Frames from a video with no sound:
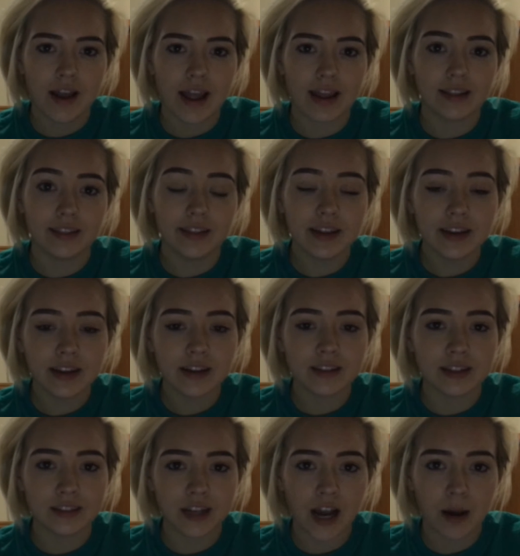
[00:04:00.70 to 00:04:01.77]
and leading in
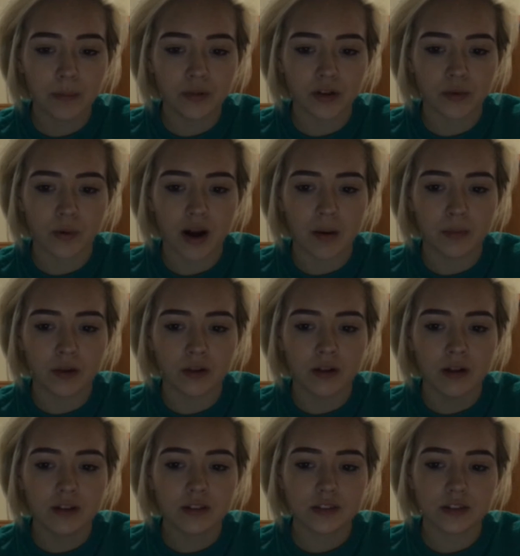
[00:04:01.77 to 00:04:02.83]
the Doppler wobble
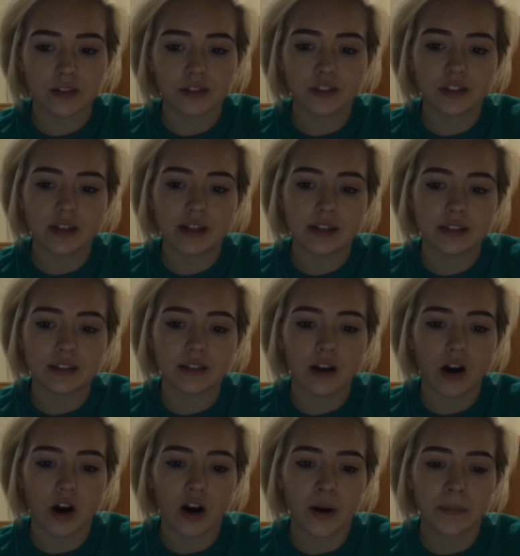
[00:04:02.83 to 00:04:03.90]
search is the
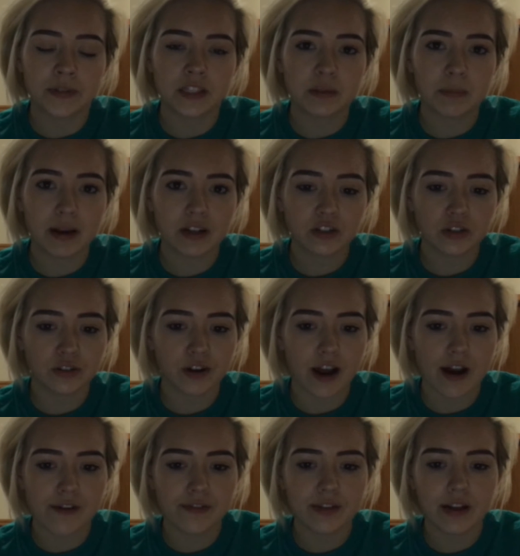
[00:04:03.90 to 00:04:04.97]
HARP
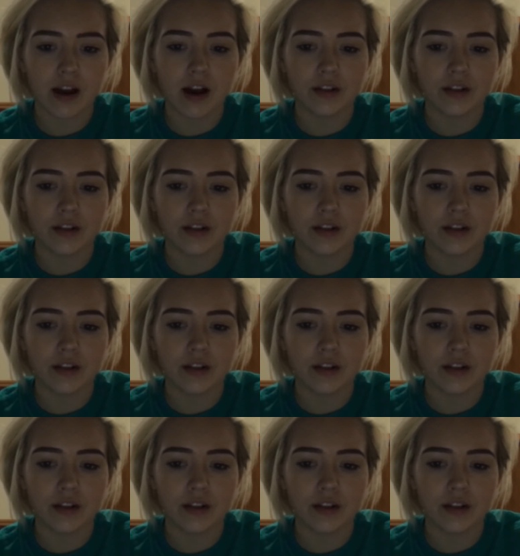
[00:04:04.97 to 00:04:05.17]
spectrograph